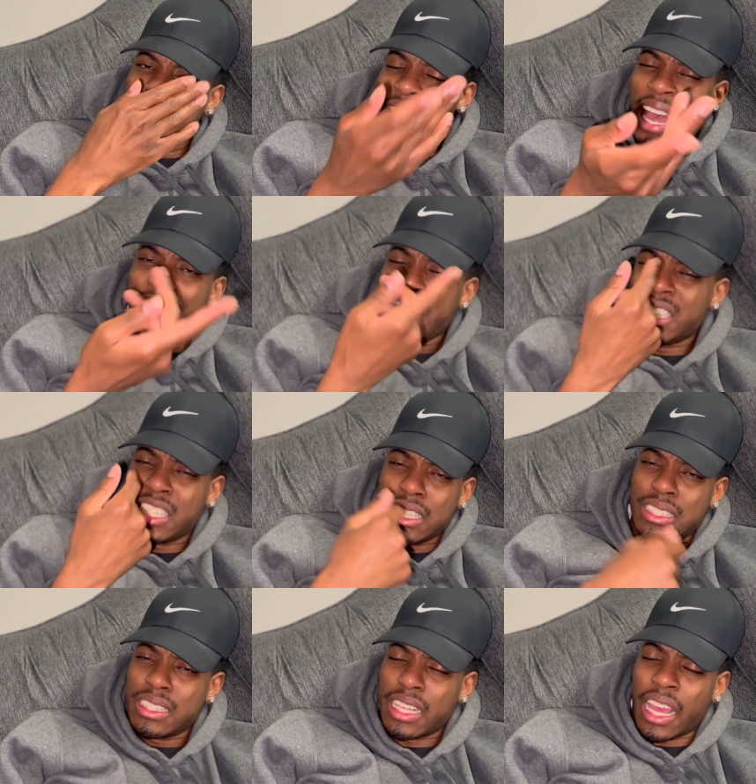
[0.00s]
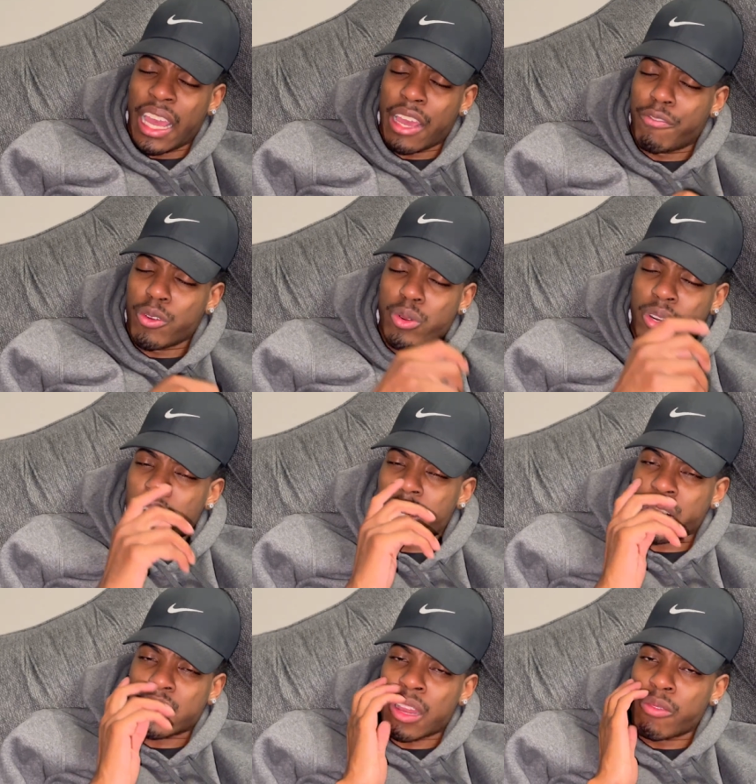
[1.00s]
I had just had food
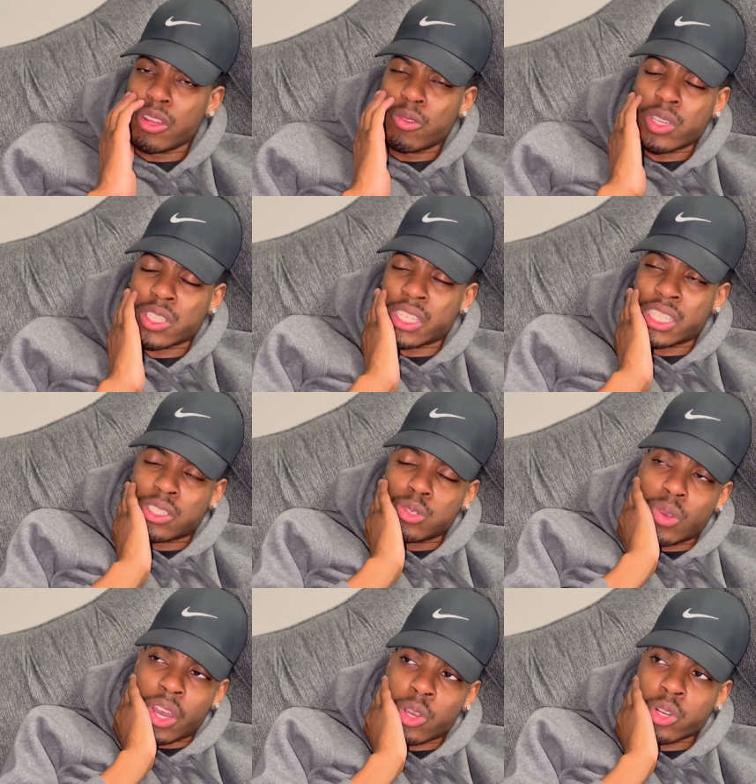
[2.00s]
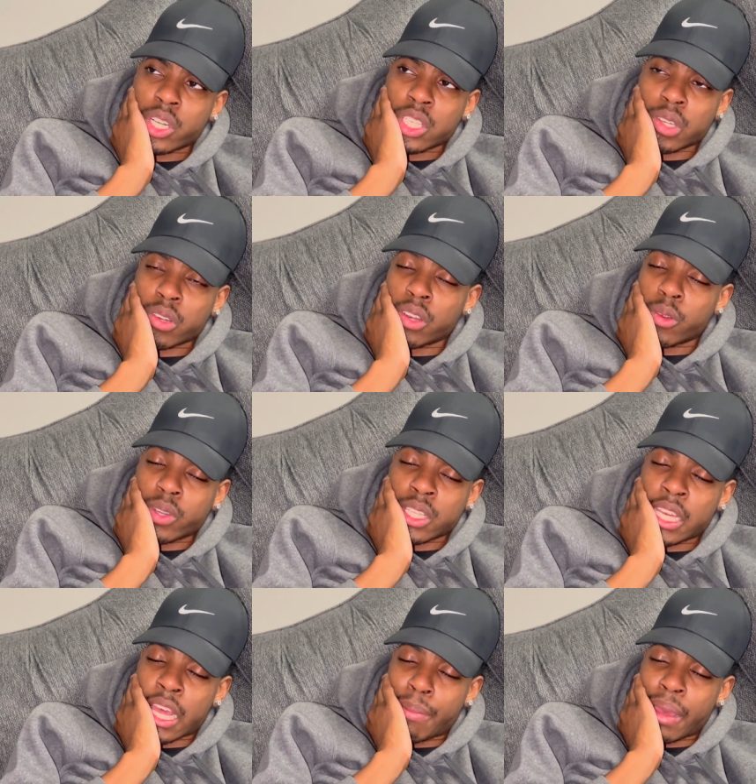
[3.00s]
earlier, so I really wasn't too hungry, so it really
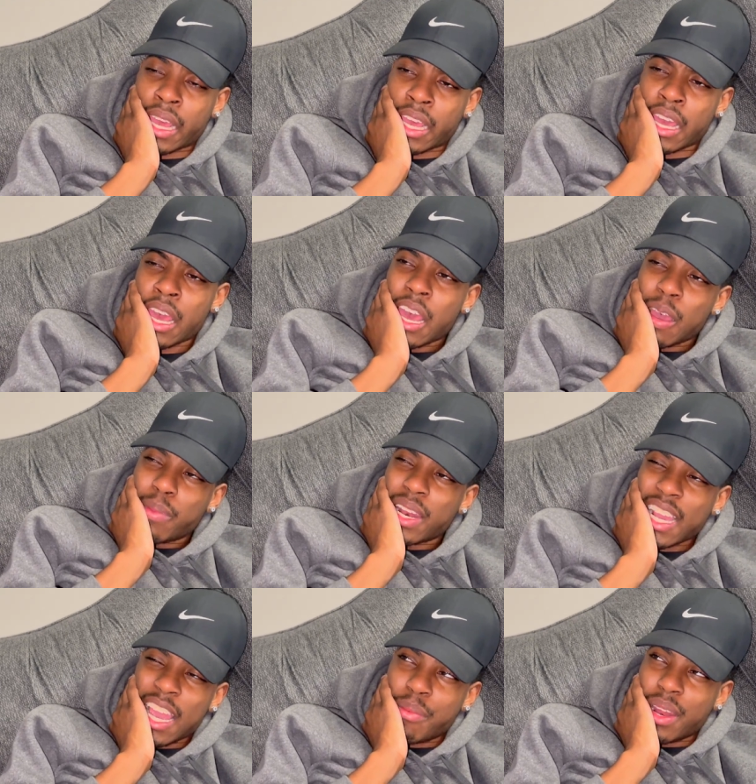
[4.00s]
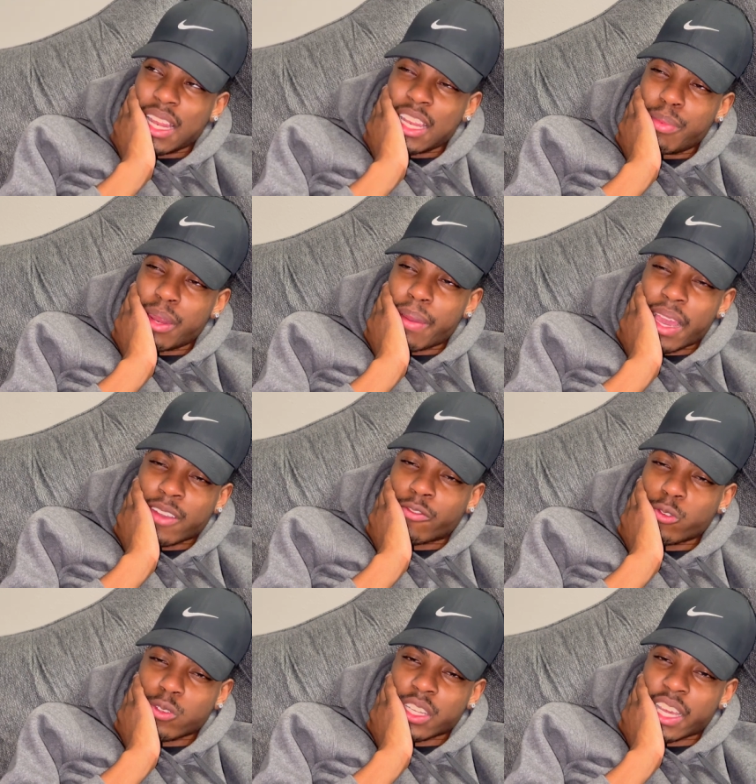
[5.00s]
wasn't that bad. But they gave me that little bit of pack of
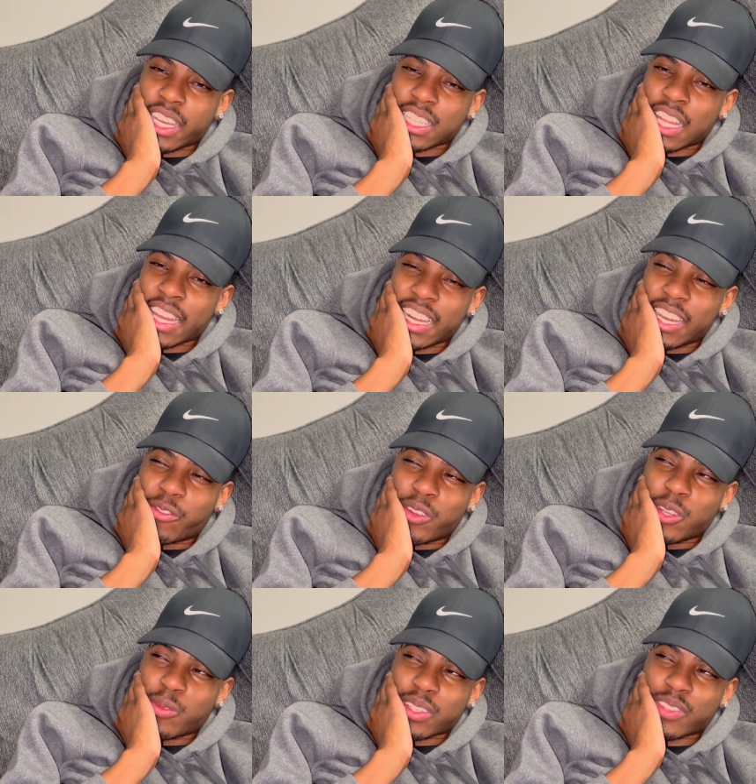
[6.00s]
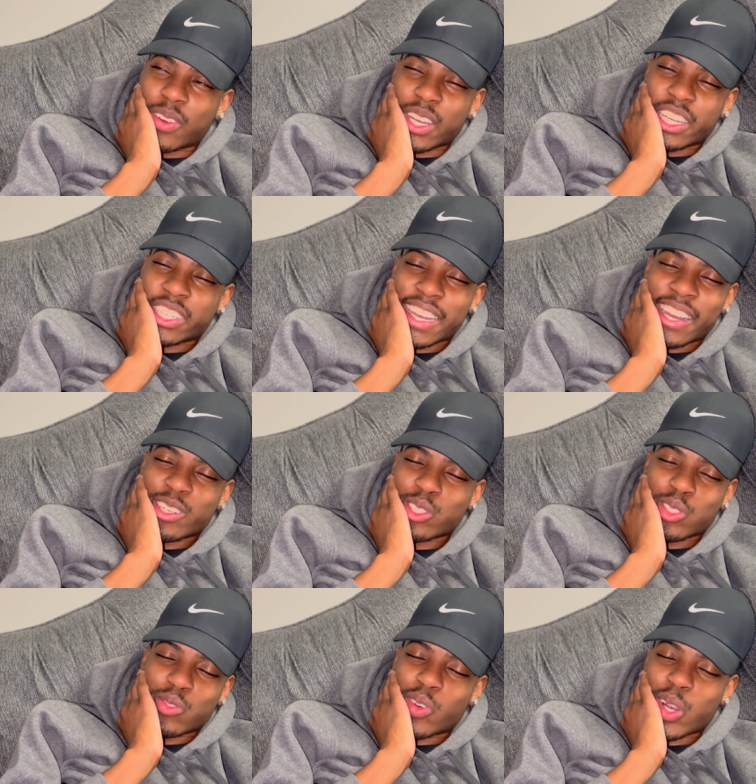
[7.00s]
fruit snacks. Like, that really was fucking childish
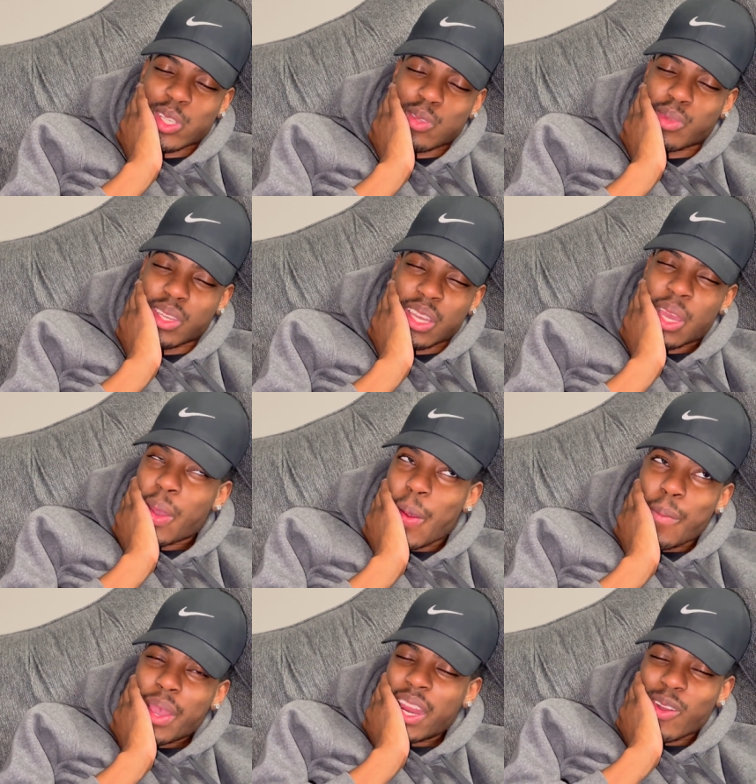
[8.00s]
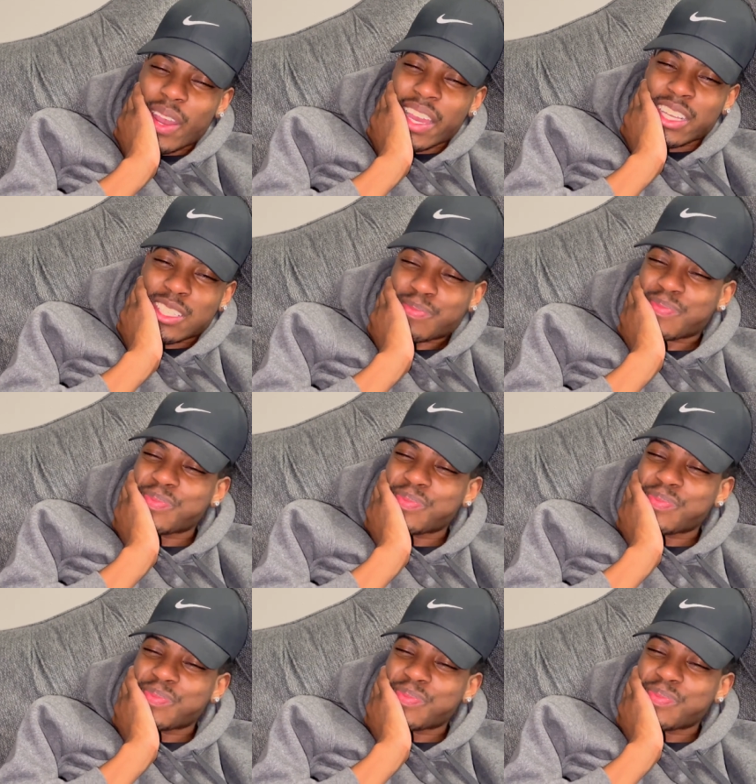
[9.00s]
as fuck to me. But anyways,